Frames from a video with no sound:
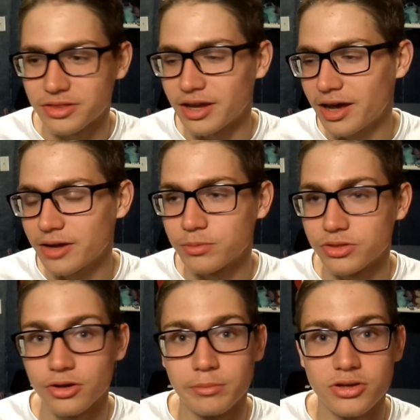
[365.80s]
they had
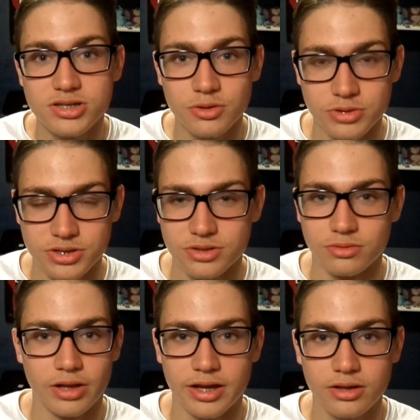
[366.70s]
with their music was,
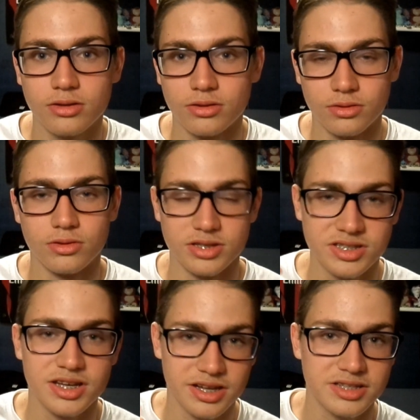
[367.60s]
like, the
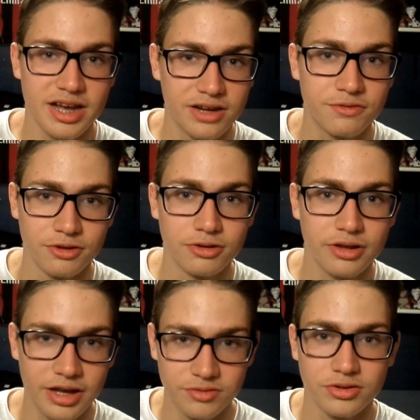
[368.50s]
sickest advert
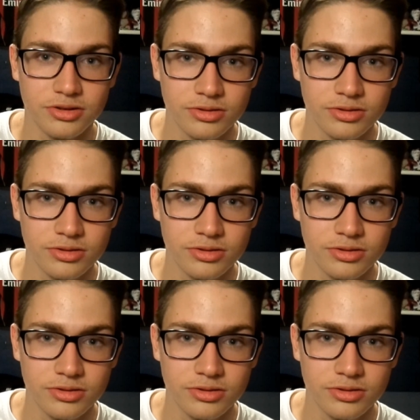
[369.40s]
ever.